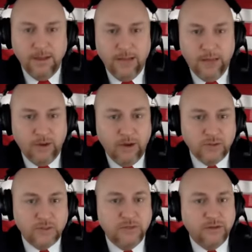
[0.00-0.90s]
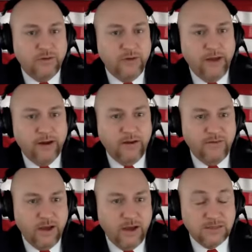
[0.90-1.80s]
I'm your host, the creator of
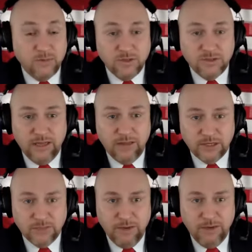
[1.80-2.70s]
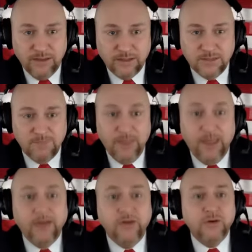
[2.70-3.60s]
the Awesome Wholesaler Experience,
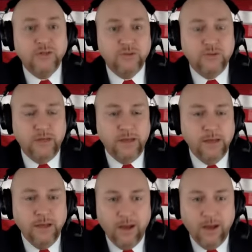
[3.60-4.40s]
and yours truly,